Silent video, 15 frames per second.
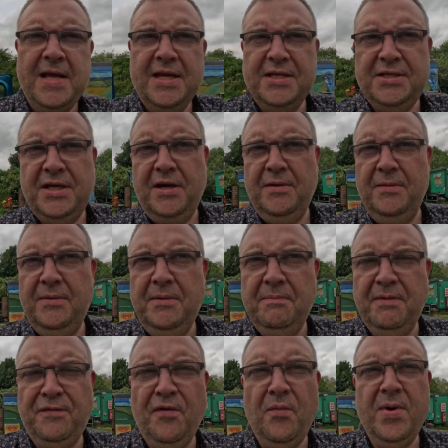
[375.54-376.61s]
So
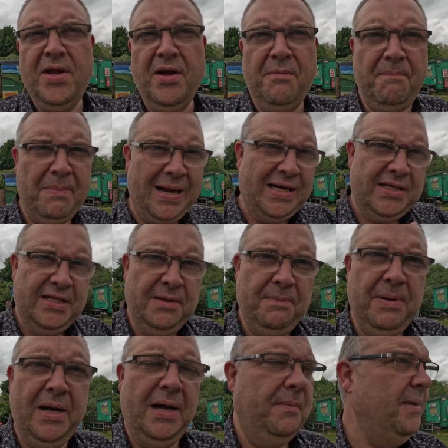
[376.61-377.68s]
before we go back to the
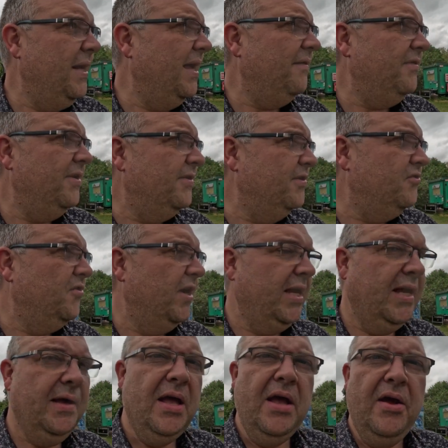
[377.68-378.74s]
pub and have another
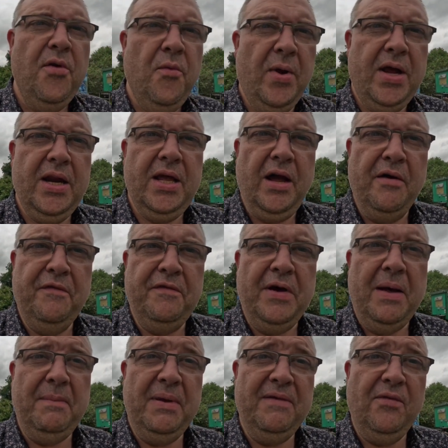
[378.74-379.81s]
drink, we're going to go for
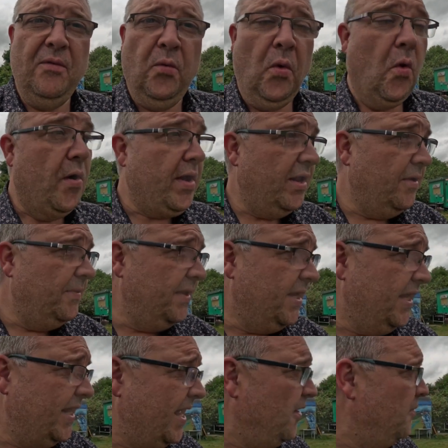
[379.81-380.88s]
a bit of a walk along the
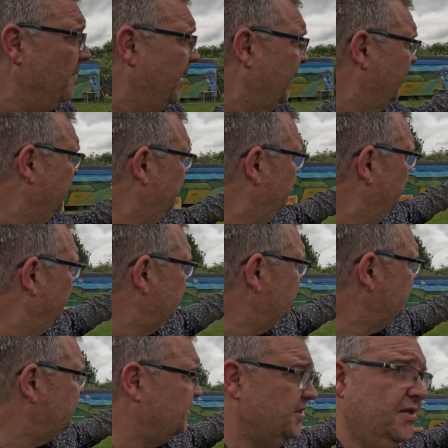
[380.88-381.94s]
canal bank,
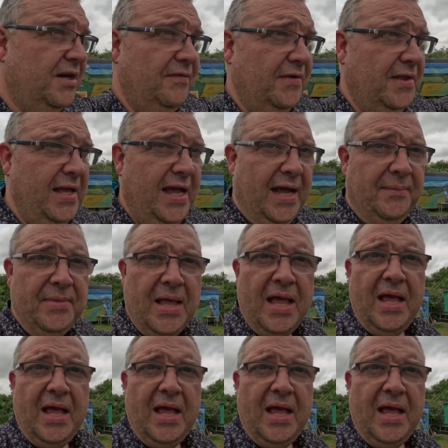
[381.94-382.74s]
which is just over there.